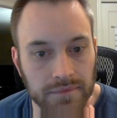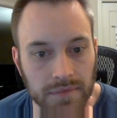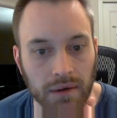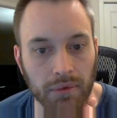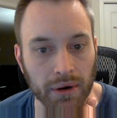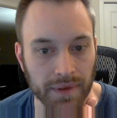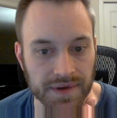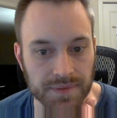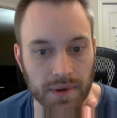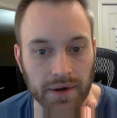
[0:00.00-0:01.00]
I want to win
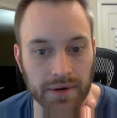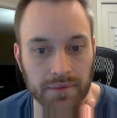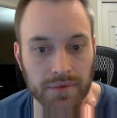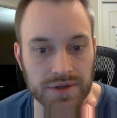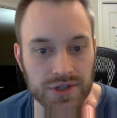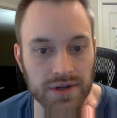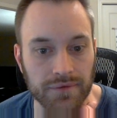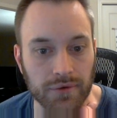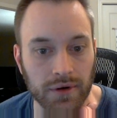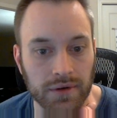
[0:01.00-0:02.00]
this pawn with g
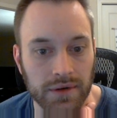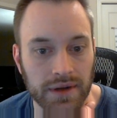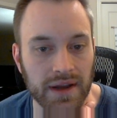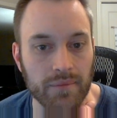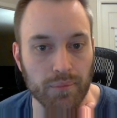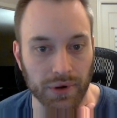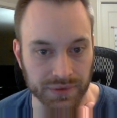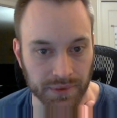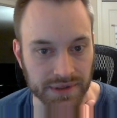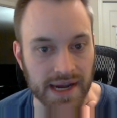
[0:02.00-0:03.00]
four. Have
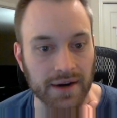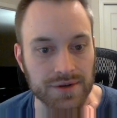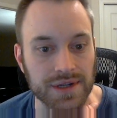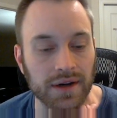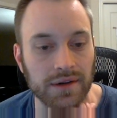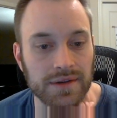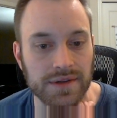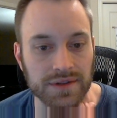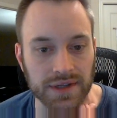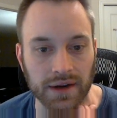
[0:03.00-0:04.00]
multiple attackers here.
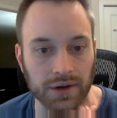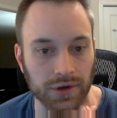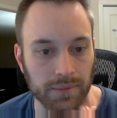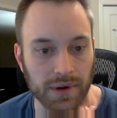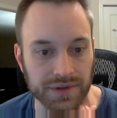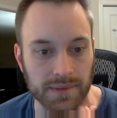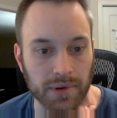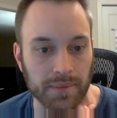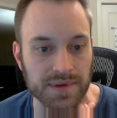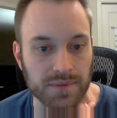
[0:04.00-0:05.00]
This looks like a good
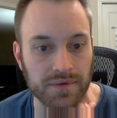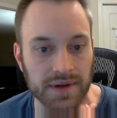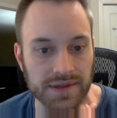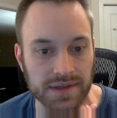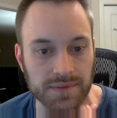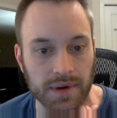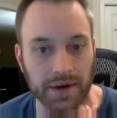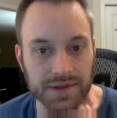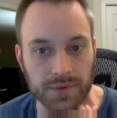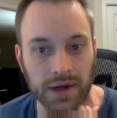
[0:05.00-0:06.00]
multi-purpose move. Hits this
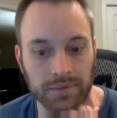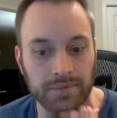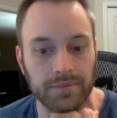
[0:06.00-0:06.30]
pawn as well.